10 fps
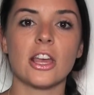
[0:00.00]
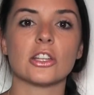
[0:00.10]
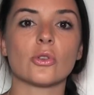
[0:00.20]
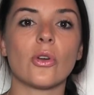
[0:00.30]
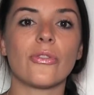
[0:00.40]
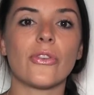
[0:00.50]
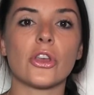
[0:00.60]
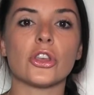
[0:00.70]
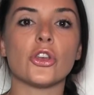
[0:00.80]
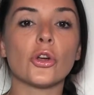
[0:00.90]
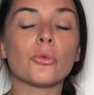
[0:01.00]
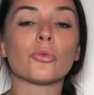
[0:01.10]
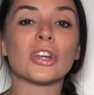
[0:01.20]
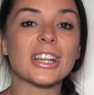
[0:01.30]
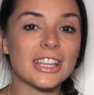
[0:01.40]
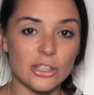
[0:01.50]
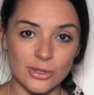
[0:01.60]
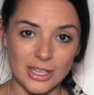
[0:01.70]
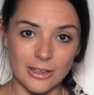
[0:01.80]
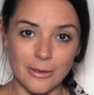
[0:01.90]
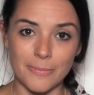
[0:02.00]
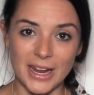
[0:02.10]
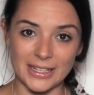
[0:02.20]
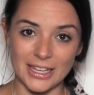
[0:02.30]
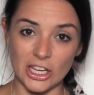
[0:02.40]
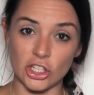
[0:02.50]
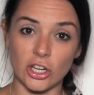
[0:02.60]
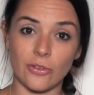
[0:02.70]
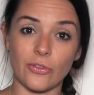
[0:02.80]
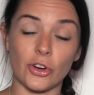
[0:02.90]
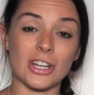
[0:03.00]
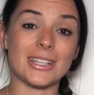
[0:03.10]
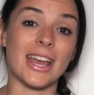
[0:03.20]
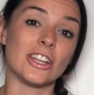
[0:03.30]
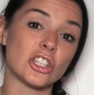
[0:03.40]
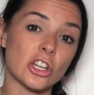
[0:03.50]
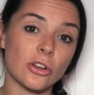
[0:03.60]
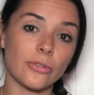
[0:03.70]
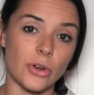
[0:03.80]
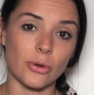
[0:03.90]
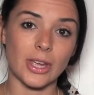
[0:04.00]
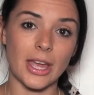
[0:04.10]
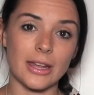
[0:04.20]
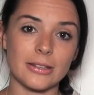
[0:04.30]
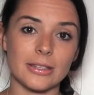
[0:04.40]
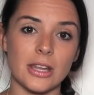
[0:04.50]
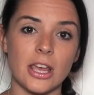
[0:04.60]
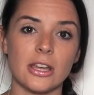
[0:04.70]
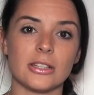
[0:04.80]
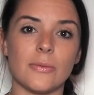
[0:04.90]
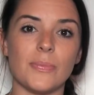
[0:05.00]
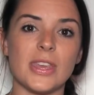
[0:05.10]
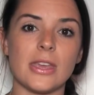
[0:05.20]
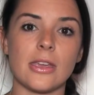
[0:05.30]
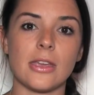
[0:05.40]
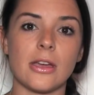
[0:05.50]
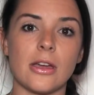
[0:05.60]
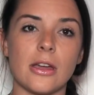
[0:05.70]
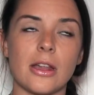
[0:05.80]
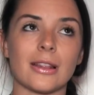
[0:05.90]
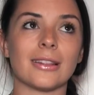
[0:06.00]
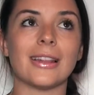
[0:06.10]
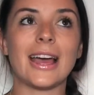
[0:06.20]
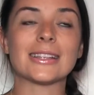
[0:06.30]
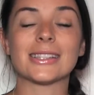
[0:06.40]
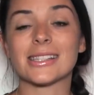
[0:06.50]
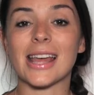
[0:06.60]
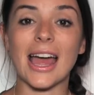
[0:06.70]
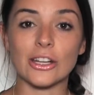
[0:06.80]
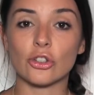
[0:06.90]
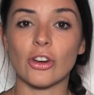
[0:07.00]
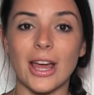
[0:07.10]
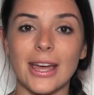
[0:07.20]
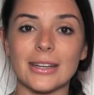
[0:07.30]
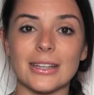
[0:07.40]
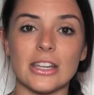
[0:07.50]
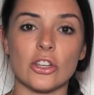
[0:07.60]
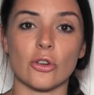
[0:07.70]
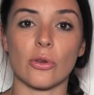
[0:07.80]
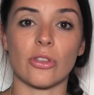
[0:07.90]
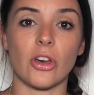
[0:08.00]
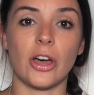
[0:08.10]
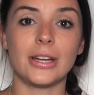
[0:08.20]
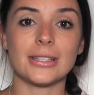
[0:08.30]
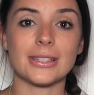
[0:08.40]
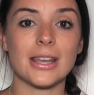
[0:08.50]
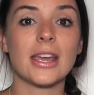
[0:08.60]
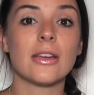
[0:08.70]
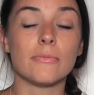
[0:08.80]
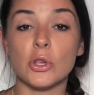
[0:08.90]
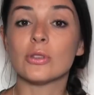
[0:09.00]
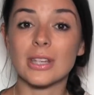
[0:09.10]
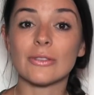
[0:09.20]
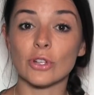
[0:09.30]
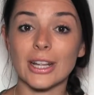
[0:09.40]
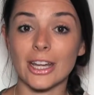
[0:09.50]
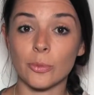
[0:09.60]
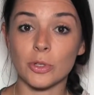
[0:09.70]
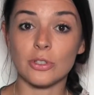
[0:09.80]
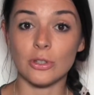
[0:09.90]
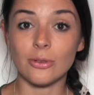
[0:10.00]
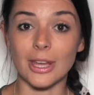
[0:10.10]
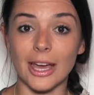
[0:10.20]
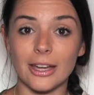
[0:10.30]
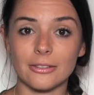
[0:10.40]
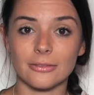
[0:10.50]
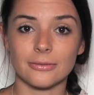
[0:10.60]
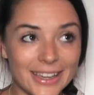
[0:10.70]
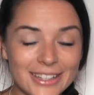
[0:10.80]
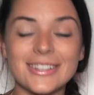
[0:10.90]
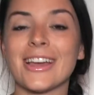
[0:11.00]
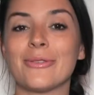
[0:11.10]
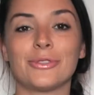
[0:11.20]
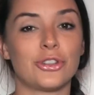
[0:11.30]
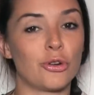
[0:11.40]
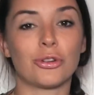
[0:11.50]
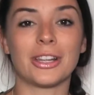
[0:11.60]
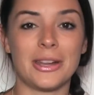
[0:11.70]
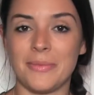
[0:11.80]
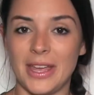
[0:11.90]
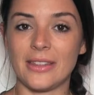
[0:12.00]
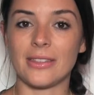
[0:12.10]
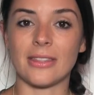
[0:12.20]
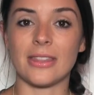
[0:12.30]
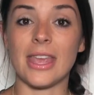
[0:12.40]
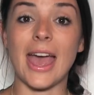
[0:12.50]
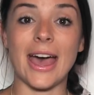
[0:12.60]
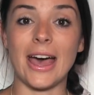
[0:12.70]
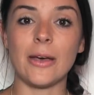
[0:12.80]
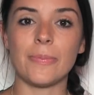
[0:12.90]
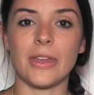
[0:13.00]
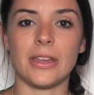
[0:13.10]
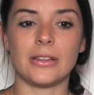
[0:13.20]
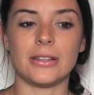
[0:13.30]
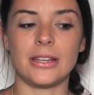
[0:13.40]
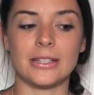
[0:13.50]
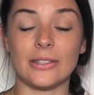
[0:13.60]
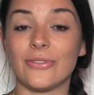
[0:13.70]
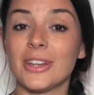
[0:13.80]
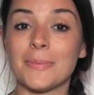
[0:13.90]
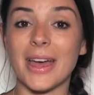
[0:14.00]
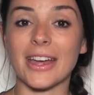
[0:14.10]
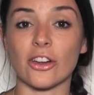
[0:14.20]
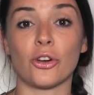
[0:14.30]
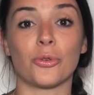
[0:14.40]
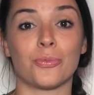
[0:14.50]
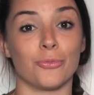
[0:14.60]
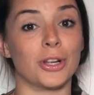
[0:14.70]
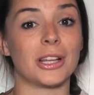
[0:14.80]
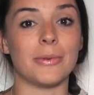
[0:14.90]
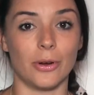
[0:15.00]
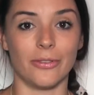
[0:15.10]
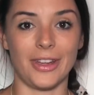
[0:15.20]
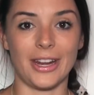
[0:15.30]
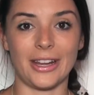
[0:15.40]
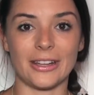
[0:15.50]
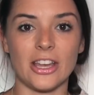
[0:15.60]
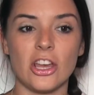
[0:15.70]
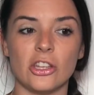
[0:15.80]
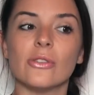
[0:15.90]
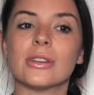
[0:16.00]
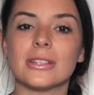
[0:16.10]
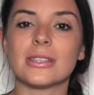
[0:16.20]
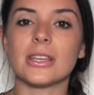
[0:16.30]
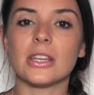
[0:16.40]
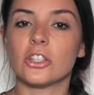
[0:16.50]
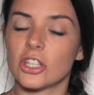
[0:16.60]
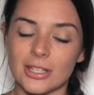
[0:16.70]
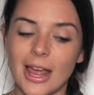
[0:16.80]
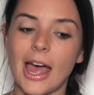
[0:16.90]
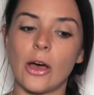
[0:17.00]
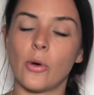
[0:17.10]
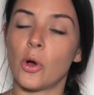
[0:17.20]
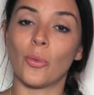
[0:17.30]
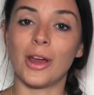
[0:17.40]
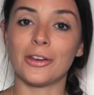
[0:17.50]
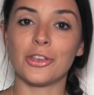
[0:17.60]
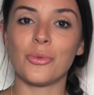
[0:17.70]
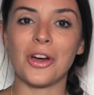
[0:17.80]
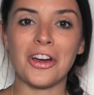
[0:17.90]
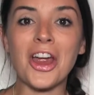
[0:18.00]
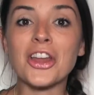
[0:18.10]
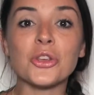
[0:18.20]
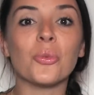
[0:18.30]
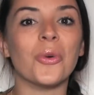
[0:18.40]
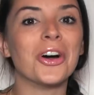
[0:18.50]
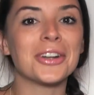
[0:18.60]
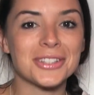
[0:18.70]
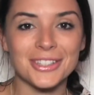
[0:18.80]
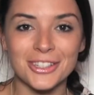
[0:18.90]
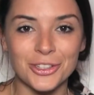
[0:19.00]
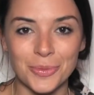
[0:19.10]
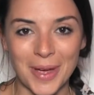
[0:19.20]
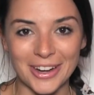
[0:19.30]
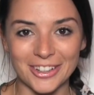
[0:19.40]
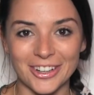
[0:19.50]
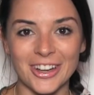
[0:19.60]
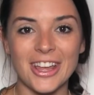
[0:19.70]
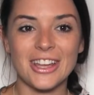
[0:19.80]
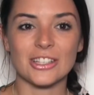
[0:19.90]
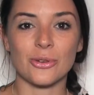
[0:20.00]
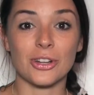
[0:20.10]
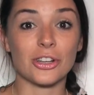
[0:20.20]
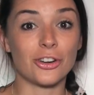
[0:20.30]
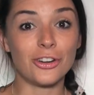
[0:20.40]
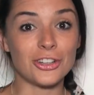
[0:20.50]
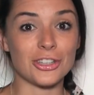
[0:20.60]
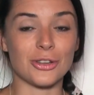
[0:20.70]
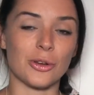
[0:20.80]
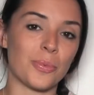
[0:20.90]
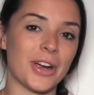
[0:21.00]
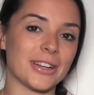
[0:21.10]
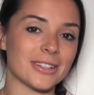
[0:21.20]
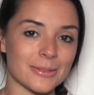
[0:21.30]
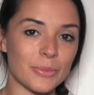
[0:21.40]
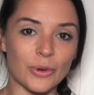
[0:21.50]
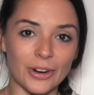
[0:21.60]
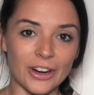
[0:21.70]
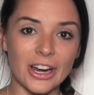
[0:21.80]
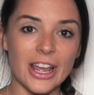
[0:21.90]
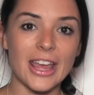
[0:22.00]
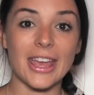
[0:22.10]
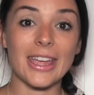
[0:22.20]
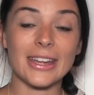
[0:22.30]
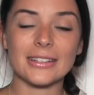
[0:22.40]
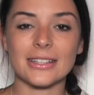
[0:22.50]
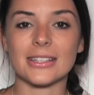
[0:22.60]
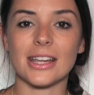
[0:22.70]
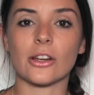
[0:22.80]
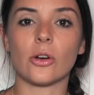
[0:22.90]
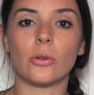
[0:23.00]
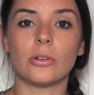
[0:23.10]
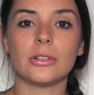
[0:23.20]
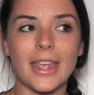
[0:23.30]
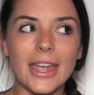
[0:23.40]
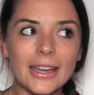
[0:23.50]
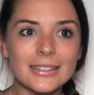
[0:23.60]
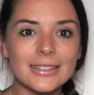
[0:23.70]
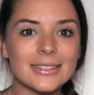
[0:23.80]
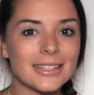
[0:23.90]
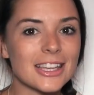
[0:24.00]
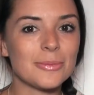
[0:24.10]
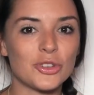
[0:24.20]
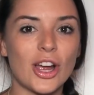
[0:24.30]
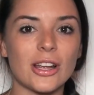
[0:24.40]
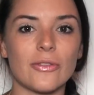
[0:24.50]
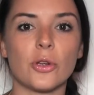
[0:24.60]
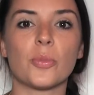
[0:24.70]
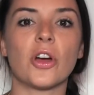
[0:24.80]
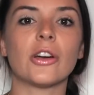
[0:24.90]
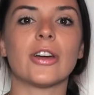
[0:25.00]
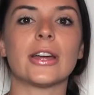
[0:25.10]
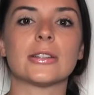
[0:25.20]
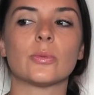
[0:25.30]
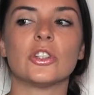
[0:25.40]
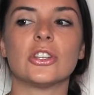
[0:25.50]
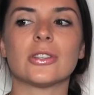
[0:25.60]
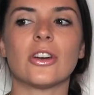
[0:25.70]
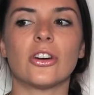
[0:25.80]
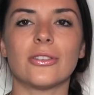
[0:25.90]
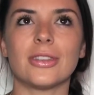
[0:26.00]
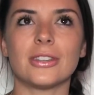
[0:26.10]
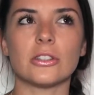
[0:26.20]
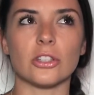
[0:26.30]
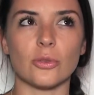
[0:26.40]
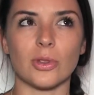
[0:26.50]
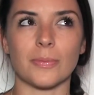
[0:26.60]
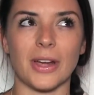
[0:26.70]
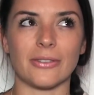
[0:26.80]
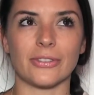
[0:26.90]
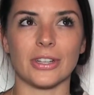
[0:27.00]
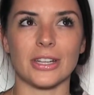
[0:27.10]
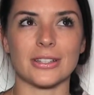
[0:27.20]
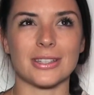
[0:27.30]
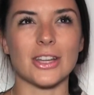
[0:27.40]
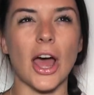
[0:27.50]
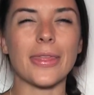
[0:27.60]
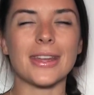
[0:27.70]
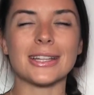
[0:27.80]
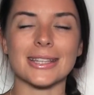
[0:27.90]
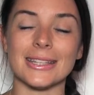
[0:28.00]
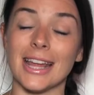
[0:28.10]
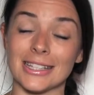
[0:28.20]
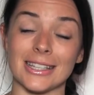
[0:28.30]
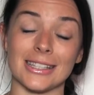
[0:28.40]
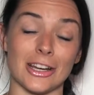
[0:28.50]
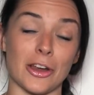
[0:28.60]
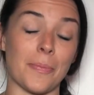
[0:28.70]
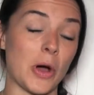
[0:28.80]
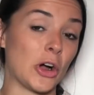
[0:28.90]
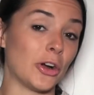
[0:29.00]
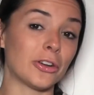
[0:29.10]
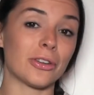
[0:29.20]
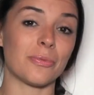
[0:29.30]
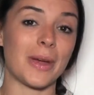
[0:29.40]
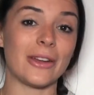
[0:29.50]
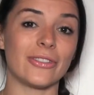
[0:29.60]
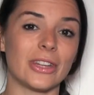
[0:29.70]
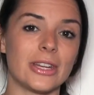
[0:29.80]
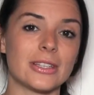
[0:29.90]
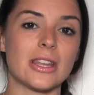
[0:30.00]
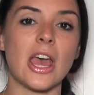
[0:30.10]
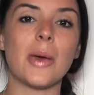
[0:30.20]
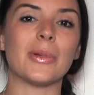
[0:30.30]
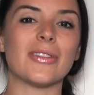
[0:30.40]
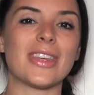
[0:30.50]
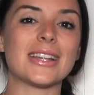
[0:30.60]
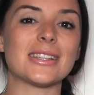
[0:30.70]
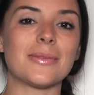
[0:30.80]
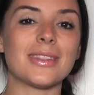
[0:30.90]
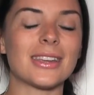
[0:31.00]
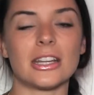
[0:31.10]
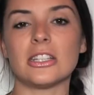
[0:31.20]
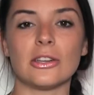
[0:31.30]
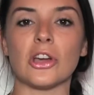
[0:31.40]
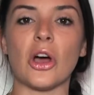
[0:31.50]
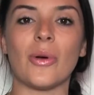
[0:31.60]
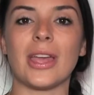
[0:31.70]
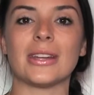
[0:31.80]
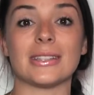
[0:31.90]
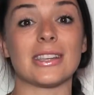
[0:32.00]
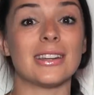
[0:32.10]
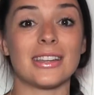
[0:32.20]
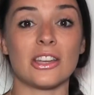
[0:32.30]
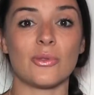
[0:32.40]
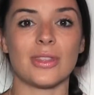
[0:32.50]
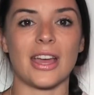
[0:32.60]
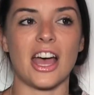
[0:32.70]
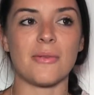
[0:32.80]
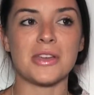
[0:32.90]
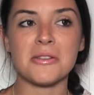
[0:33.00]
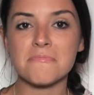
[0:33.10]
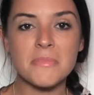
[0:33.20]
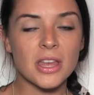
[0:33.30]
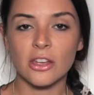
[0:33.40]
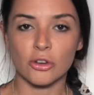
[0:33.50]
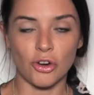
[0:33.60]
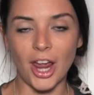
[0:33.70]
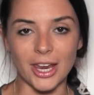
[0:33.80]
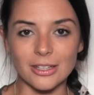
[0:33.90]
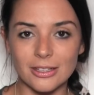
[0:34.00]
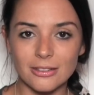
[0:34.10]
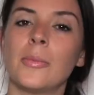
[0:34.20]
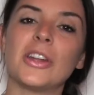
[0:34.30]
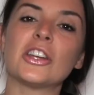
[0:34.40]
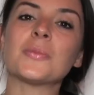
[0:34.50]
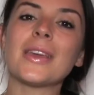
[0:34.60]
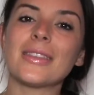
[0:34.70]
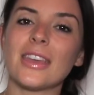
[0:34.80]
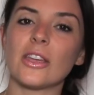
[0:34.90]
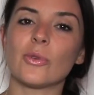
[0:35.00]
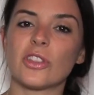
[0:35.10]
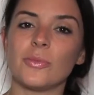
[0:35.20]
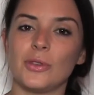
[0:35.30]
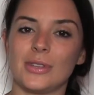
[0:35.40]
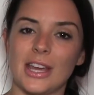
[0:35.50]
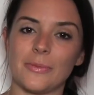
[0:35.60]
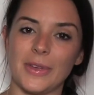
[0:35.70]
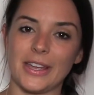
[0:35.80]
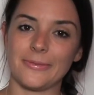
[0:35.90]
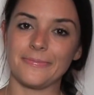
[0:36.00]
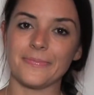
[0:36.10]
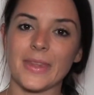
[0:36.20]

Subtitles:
So if you're really using meditation for attentional focus, to be less sidetracked in your thoughts, Muse can really help you do that. And I will totally admit that the app and its feedback are really motivating. You can see just how aware you are and you want to do better. So it encourages you to practice more and to set goals and to keep track of your progress, which is a hard thing to do with mindfulness. Not that it's a necessary part of mindfulness, but if that's something that gets you going and is going to get you in the habit, great. But here's my thing with the Muse headband.